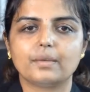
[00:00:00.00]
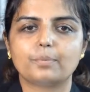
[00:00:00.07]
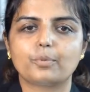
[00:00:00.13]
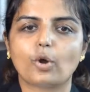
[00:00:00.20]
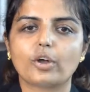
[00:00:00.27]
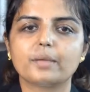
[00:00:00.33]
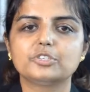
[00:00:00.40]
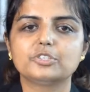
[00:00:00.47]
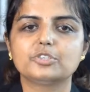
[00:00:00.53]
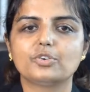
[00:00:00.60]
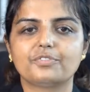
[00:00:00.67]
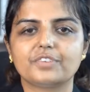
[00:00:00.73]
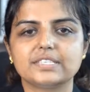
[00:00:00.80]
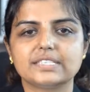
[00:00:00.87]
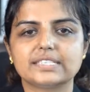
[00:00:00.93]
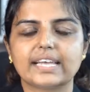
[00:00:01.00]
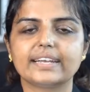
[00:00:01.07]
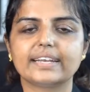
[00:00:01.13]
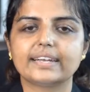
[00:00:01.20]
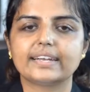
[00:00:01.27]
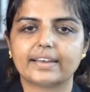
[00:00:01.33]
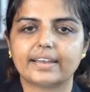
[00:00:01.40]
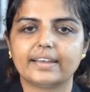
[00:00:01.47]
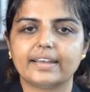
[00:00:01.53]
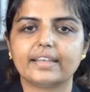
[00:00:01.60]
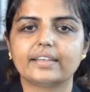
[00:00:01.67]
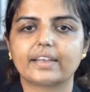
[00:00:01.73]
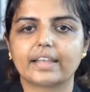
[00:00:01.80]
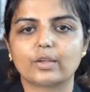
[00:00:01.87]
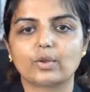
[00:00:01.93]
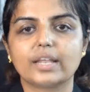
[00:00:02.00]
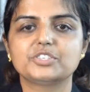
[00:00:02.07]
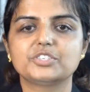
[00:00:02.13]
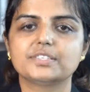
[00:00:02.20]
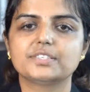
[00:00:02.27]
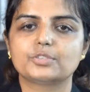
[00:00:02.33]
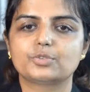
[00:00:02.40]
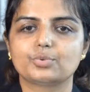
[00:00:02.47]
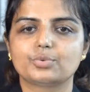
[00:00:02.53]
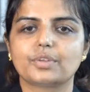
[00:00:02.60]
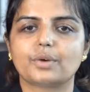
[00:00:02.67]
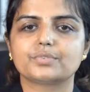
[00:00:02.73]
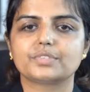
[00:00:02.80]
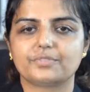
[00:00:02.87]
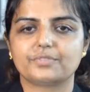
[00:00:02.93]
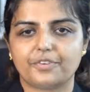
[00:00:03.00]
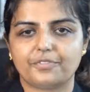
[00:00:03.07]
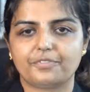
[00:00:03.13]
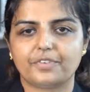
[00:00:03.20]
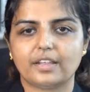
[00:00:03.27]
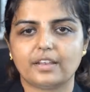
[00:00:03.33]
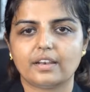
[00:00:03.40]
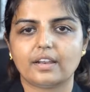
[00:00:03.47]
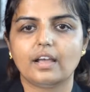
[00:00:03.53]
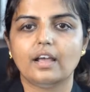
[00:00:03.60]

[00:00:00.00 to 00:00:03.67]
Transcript: Prohibition of Insider Trading Regulations 2015